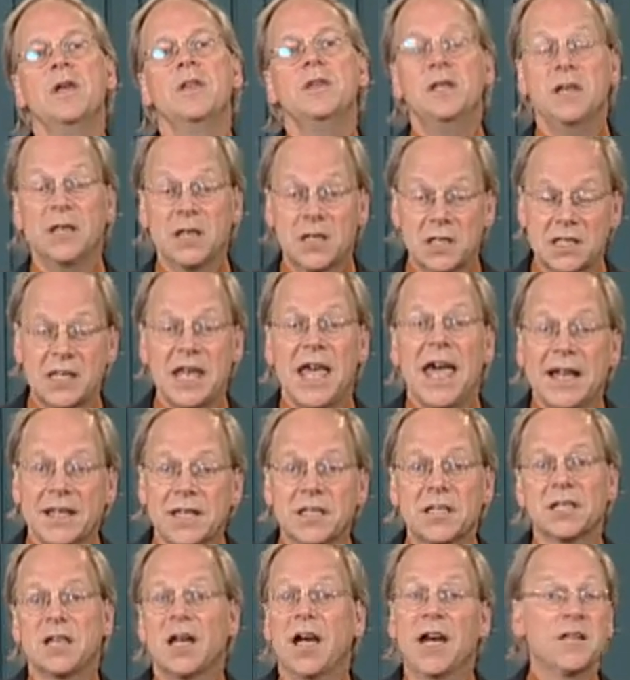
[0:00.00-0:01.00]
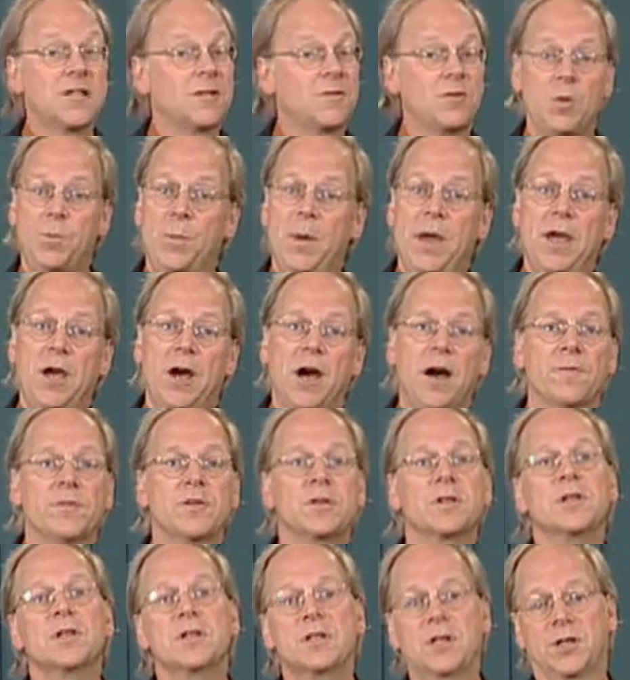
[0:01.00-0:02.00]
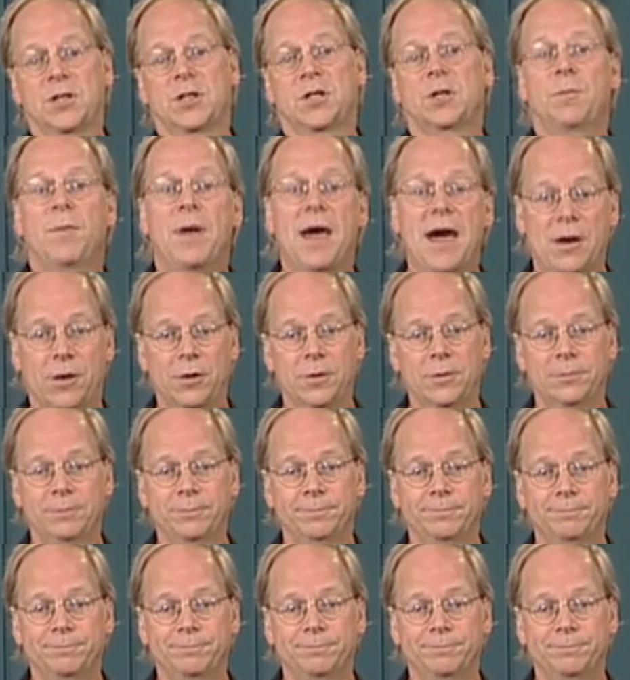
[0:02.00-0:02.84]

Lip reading: the exact size of the payoffs doesn't matter.